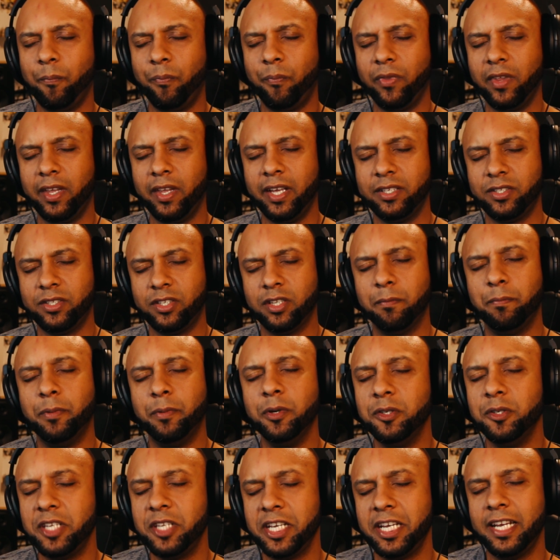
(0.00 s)
is the
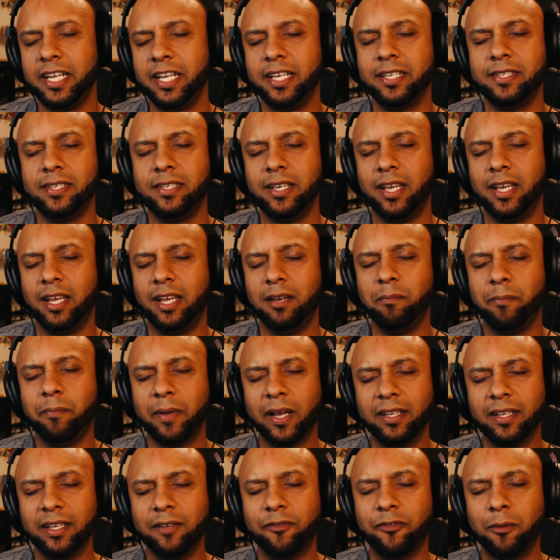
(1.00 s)
booziness in
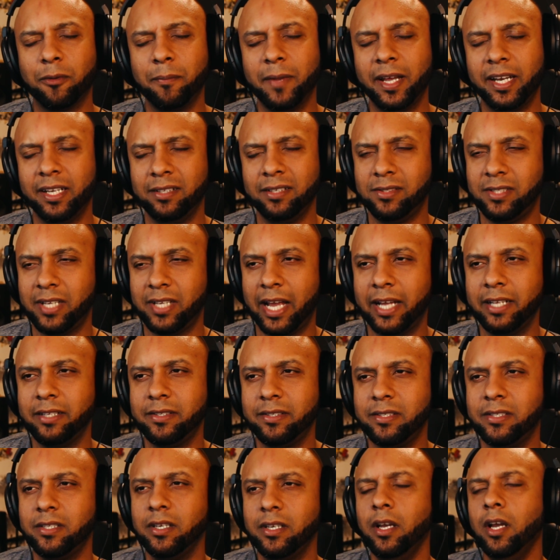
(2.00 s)
Bentley for Men
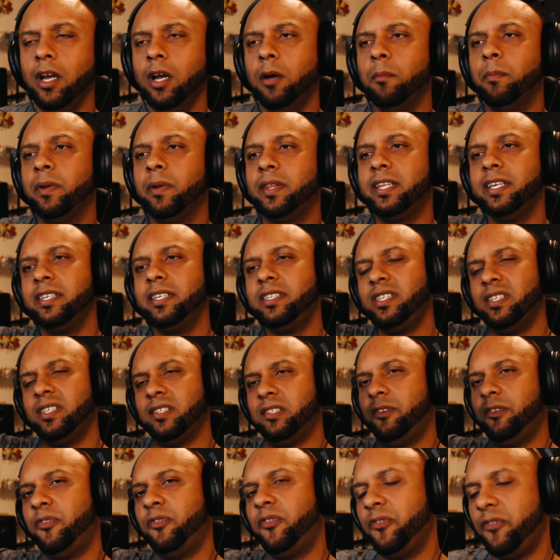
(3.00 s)
Intense. But this
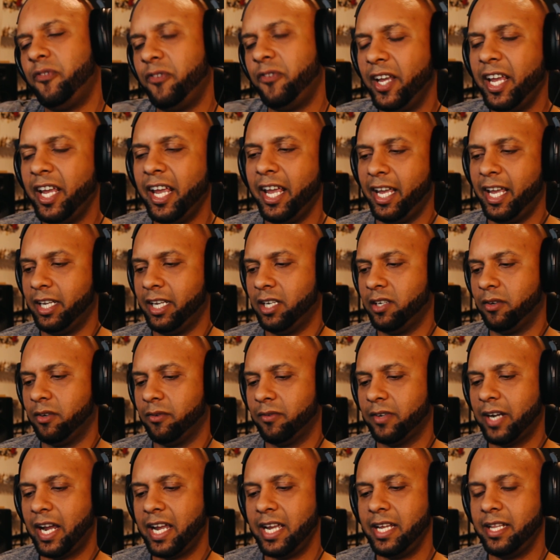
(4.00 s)
is fig,
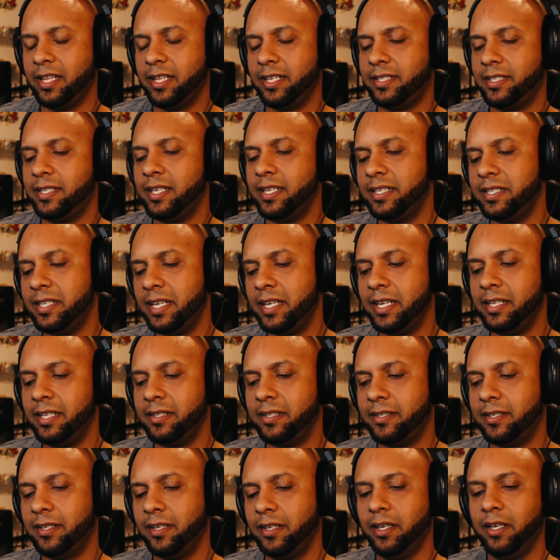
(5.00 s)
right? This
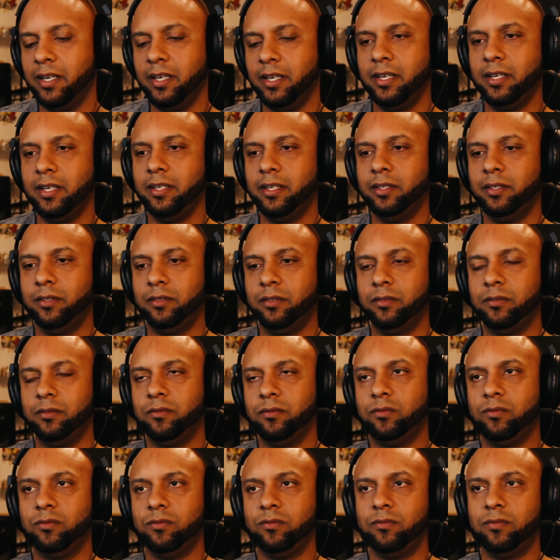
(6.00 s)
isn't
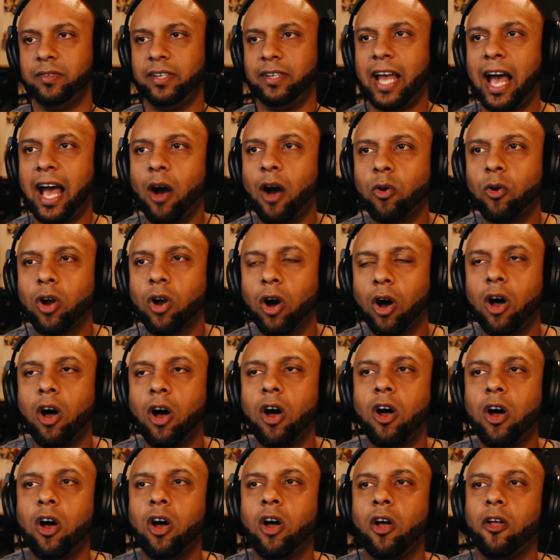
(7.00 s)

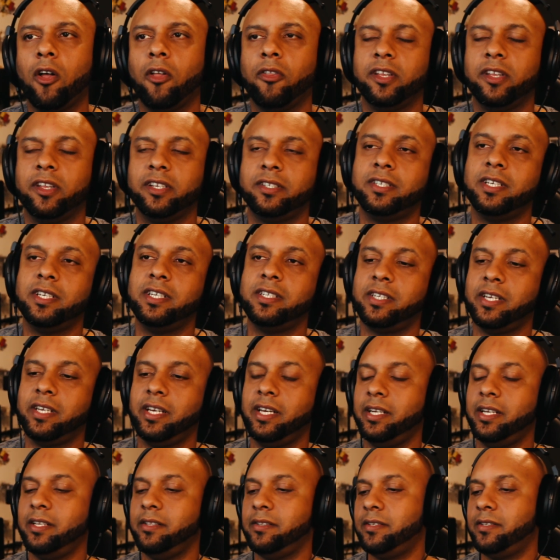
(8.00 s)
alcohol. This
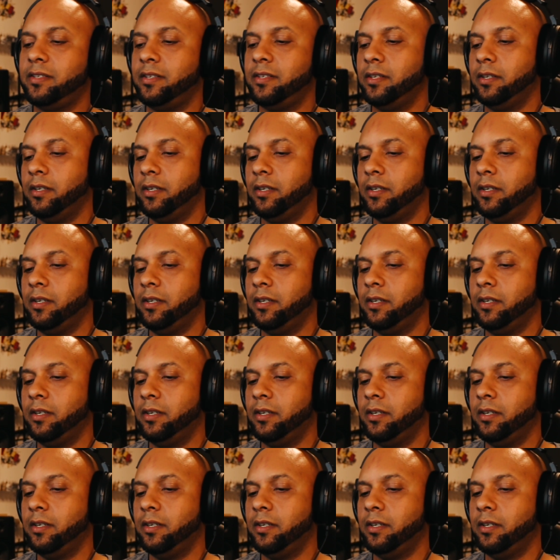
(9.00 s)
isn't